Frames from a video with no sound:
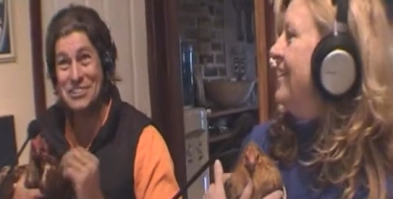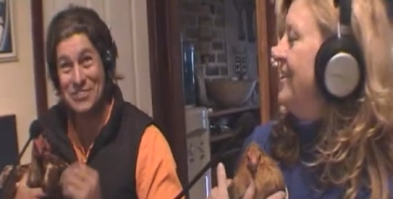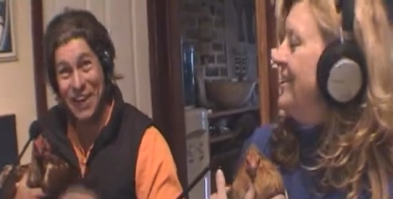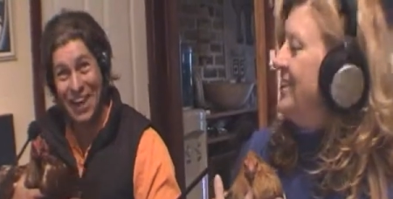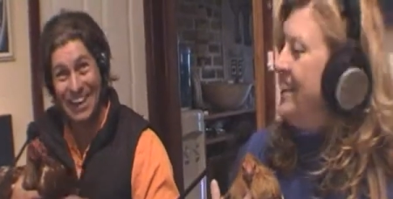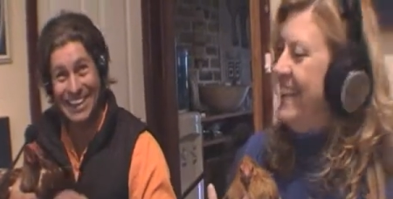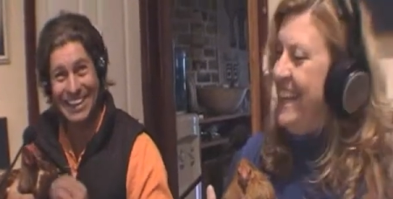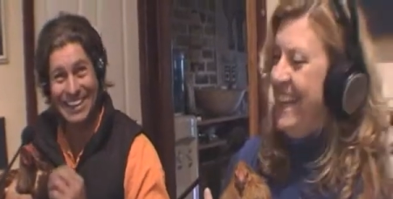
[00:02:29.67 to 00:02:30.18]

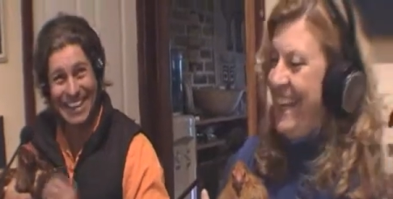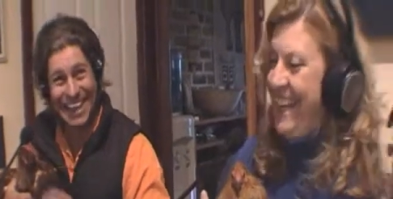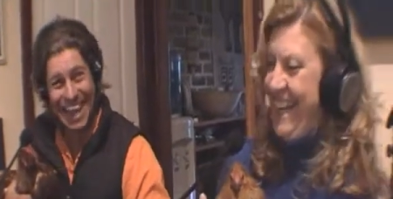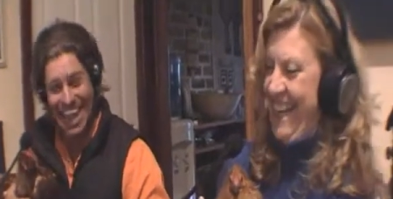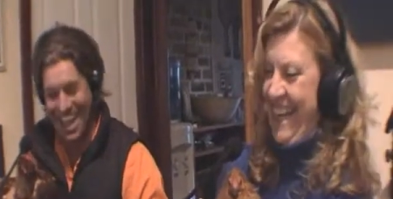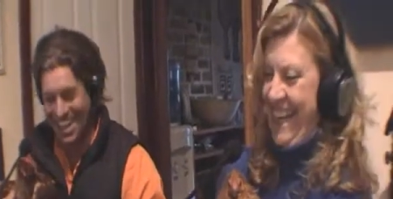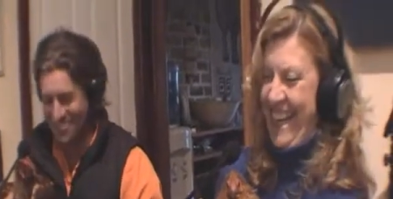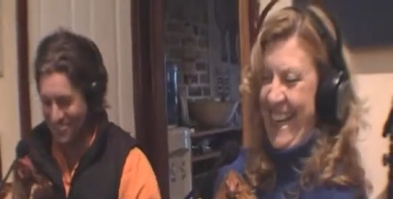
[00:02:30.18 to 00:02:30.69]
Speaker 1: training
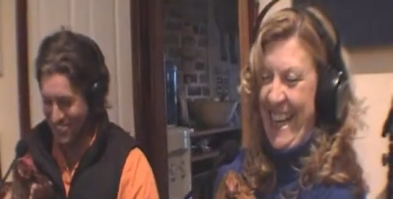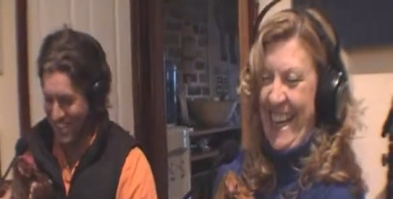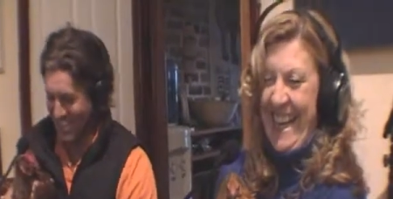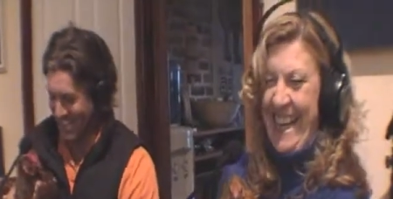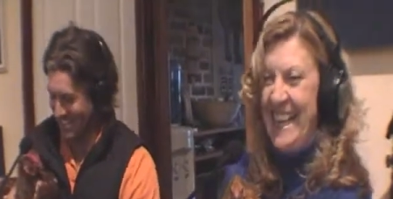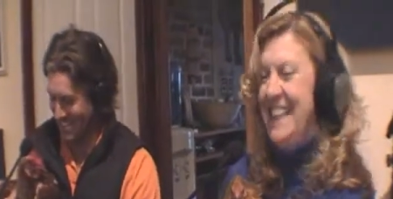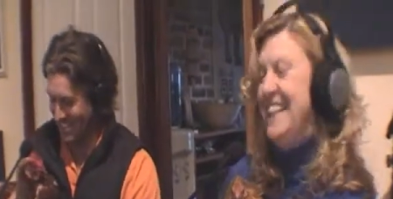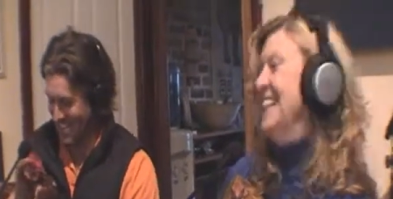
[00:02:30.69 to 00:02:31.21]
camp,
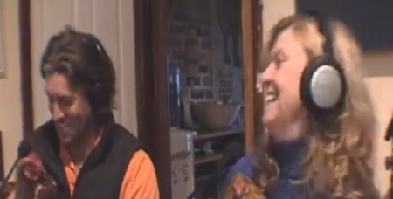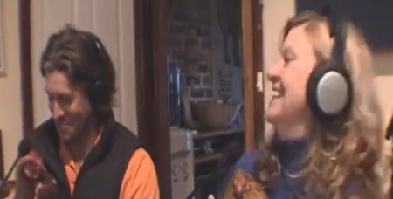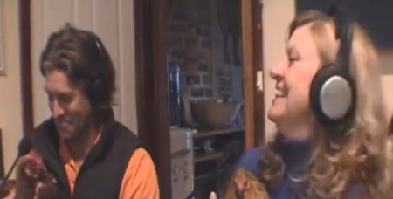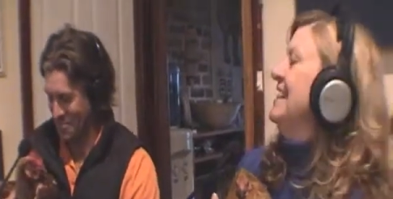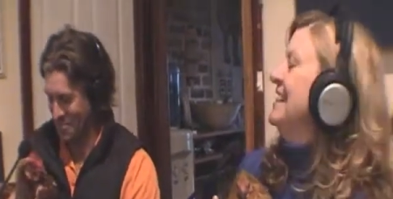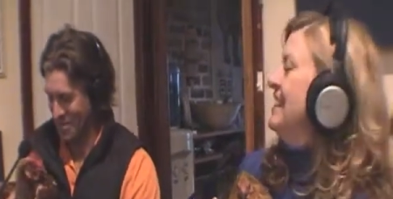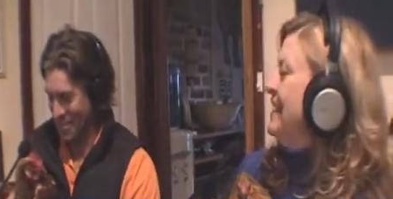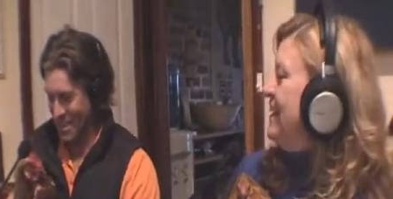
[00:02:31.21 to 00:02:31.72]
and um
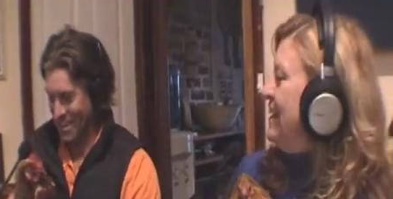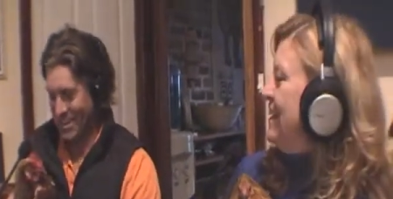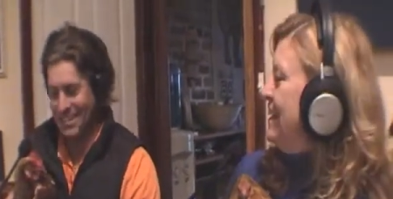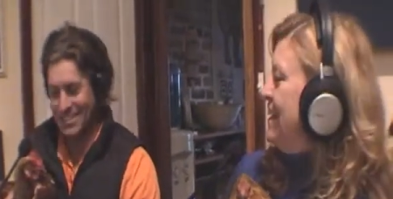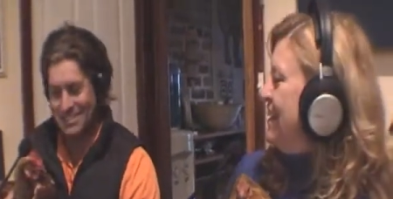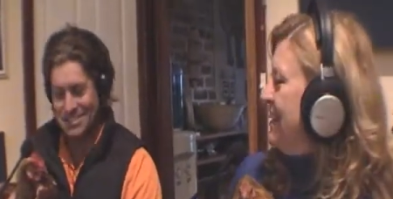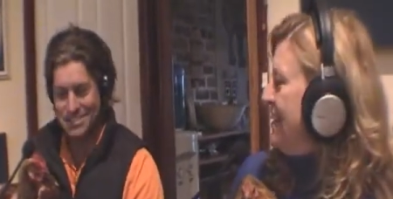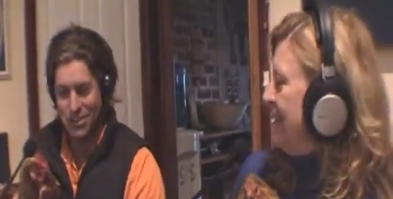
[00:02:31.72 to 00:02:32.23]

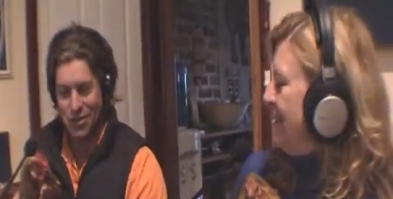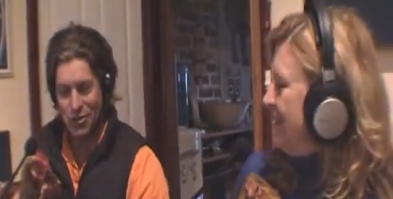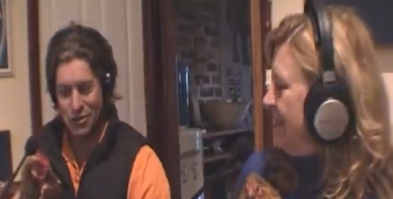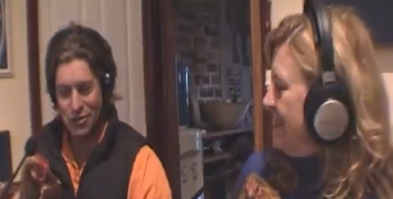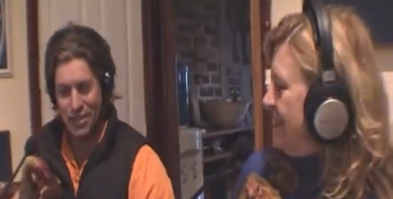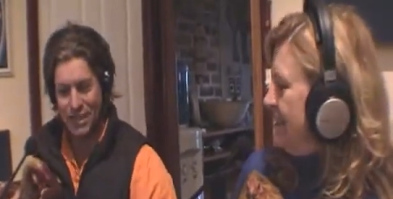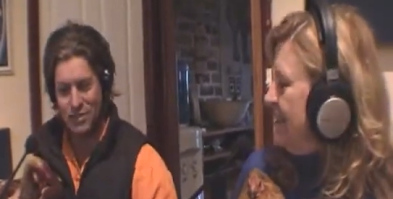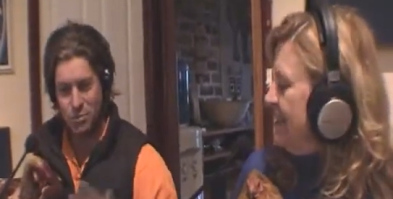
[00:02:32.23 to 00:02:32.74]
and
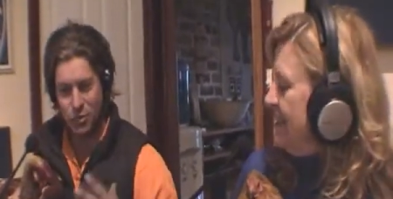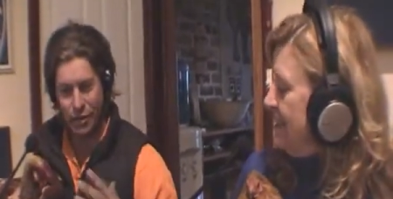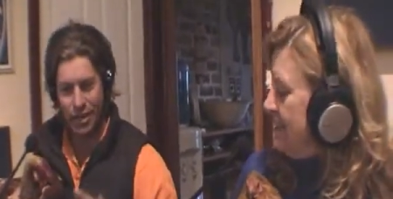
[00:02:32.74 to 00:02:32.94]
so that's